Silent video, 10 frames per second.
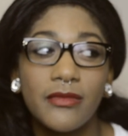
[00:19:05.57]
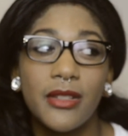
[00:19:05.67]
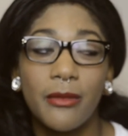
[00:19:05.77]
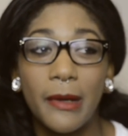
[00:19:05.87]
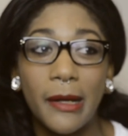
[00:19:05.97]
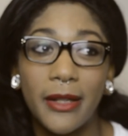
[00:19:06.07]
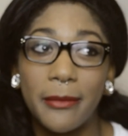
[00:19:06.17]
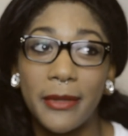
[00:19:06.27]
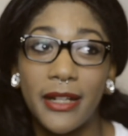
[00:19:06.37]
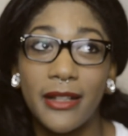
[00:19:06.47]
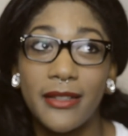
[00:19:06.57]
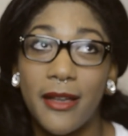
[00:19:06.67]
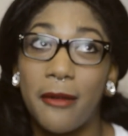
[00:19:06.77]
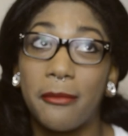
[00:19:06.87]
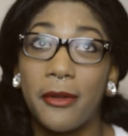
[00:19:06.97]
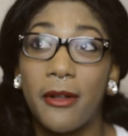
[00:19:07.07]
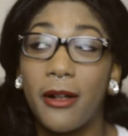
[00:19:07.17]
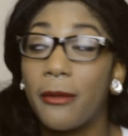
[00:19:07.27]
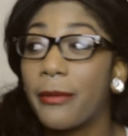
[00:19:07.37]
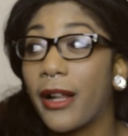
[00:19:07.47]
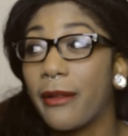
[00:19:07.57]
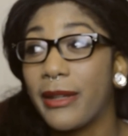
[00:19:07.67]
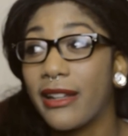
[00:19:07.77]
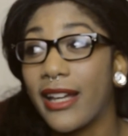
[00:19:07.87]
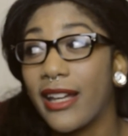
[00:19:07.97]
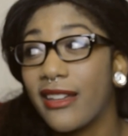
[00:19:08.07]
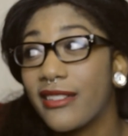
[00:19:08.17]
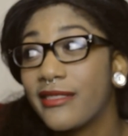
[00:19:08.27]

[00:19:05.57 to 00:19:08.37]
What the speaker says: So probably my next comic book haul will probably be like,